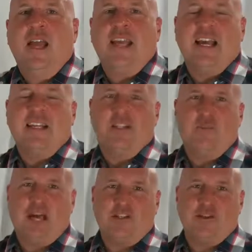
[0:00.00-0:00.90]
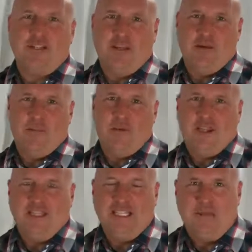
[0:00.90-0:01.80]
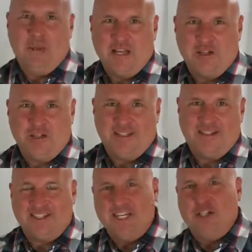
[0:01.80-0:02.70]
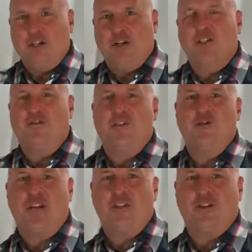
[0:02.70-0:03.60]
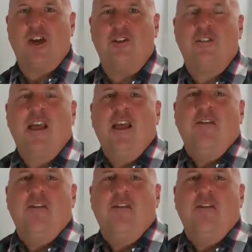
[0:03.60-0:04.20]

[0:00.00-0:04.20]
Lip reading: Hey guys, this is Pastor Tim, lead pastor at City Church of the Treasure Coast.